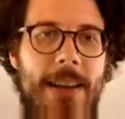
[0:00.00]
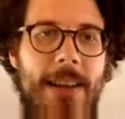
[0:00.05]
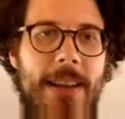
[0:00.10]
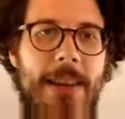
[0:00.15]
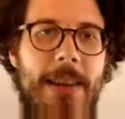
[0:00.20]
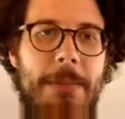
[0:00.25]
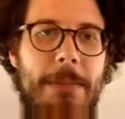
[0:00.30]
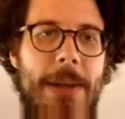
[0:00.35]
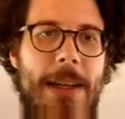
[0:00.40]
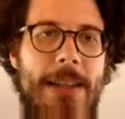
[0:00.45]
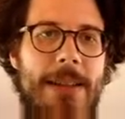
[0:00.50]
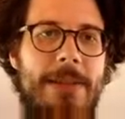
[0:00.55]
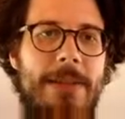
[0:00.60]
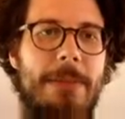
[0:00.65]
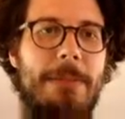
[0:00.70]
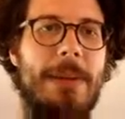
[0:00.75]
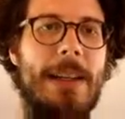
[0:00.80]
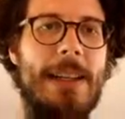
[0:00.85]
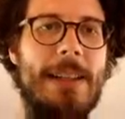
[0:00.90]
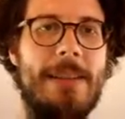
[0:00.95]
the best
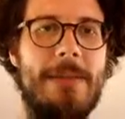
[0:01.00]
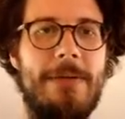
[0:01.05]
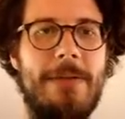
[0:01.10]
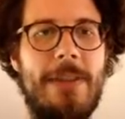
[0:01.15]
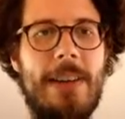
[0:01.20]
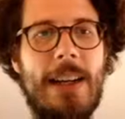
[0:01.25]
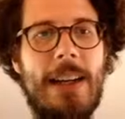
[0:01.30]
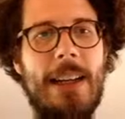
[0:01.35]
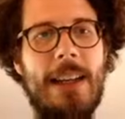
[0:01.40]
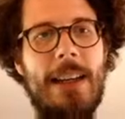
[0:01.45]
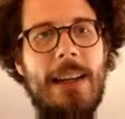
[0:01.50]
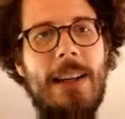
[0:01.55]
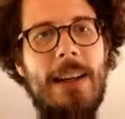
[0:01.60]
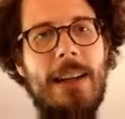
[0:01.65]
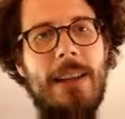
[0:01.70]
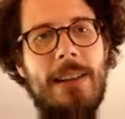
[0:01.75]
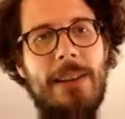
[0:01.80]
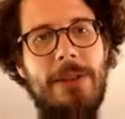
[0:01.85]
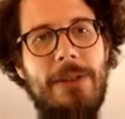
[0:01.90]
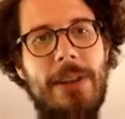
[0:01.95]
replacing file
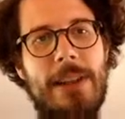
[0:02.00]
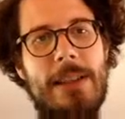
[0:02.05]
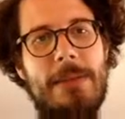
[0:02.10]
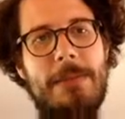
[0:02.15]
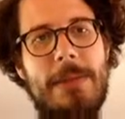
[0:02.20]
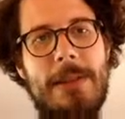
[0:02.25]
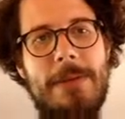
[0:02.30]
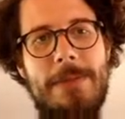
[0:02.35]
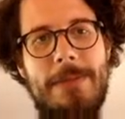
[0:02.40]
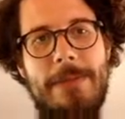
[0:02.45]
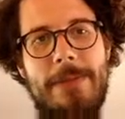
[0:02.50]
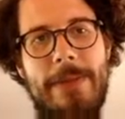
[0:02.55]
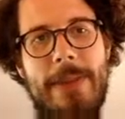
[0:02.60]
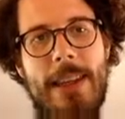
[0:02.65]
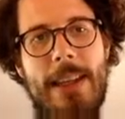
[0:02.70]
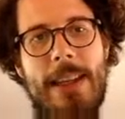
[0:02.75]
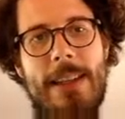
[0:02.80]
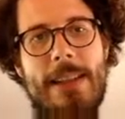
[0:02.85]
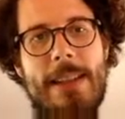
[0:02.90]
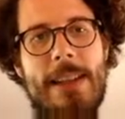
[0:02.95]
algorithm.
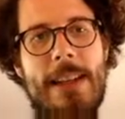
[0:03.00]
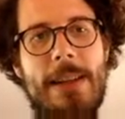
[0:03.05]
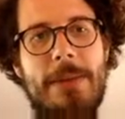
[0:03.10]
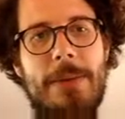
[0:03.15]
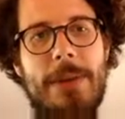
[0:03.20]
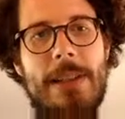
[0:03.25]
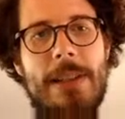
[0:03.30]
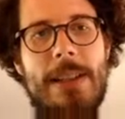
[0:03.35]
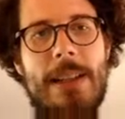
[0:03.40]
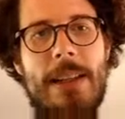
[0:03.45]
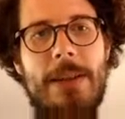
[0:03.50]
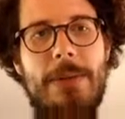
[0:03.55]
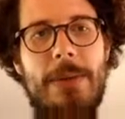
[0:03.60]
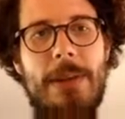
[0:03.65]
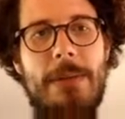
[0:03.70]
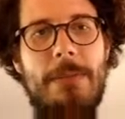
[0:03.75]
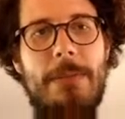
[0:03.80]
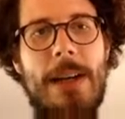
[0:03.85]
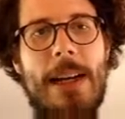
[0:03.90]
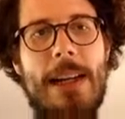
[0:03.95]
Instead, we're stuck with
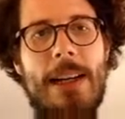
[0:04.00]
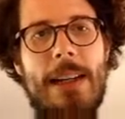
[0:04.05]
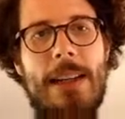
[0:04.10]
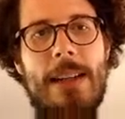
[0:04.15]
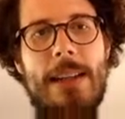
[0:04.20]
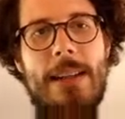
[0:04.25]
my